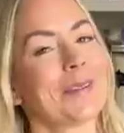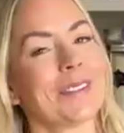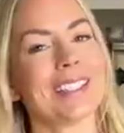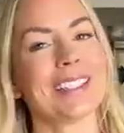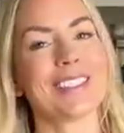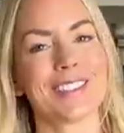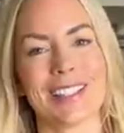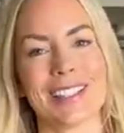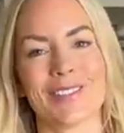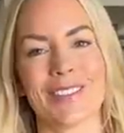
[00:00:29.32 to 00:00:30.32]
you really enjoy
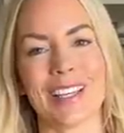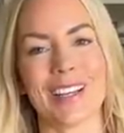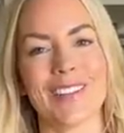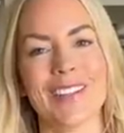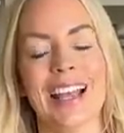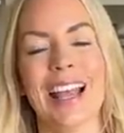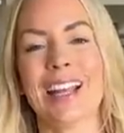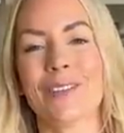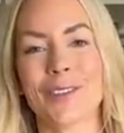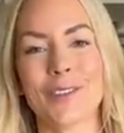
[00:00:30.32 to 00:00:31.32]
this video. And
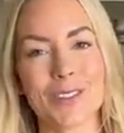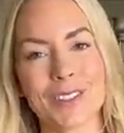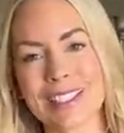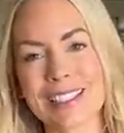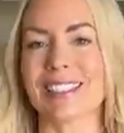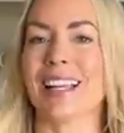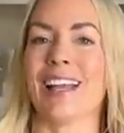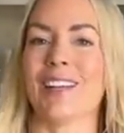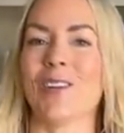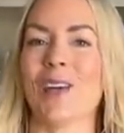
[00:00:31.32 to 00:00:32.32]
if you're new to this
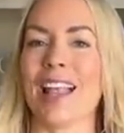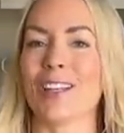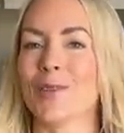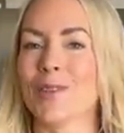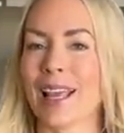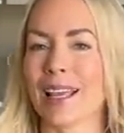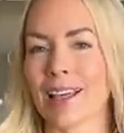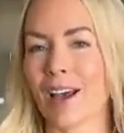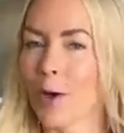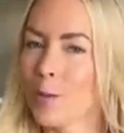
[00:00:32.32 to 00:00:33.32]
channel and you
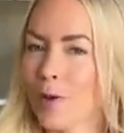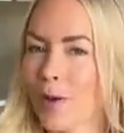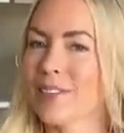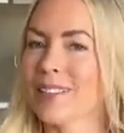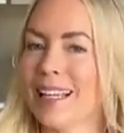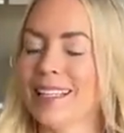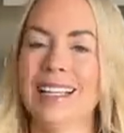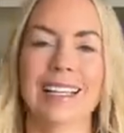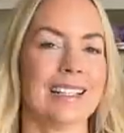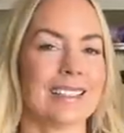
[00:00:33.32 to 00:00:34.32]
like home content,
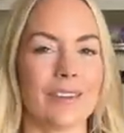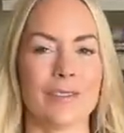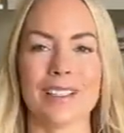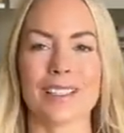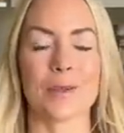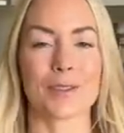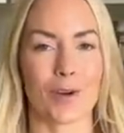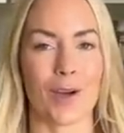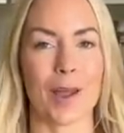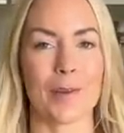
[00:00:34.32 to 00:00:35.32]
definitely
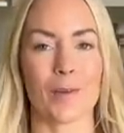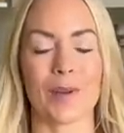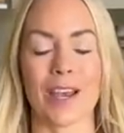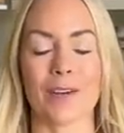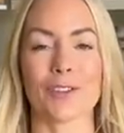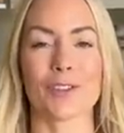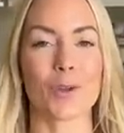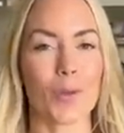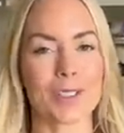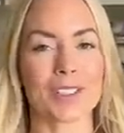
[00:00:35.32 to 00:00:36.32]
subscribe. We have
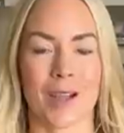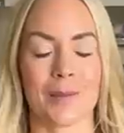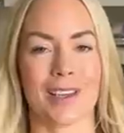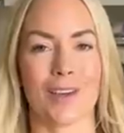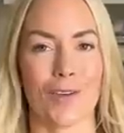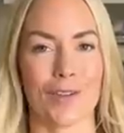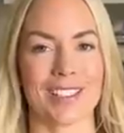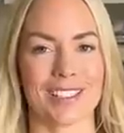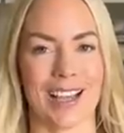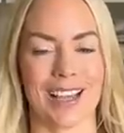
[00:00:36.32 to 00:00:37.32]
so much coming on
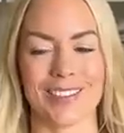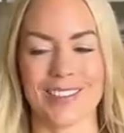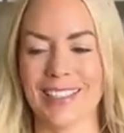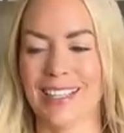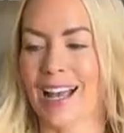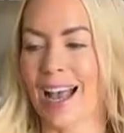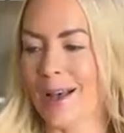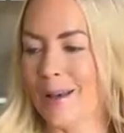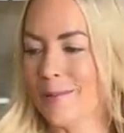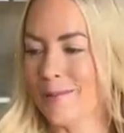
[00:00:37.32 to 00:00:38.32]
this channel.
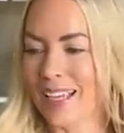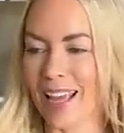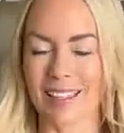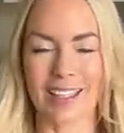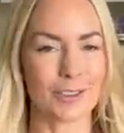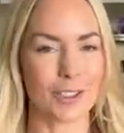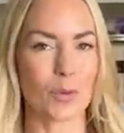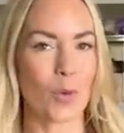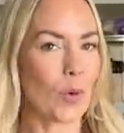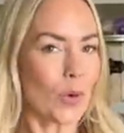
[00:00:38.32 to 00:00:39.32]
But yeah, I think I'll just
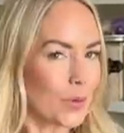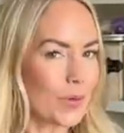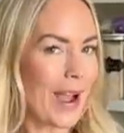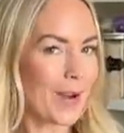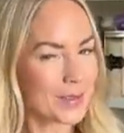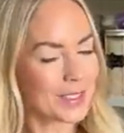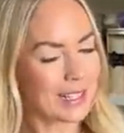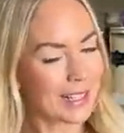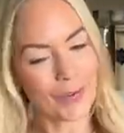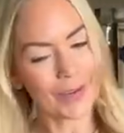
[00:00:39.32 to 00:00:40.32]
walk you around
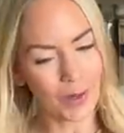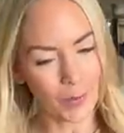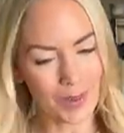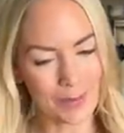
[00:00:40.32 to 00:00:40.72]
like you're here with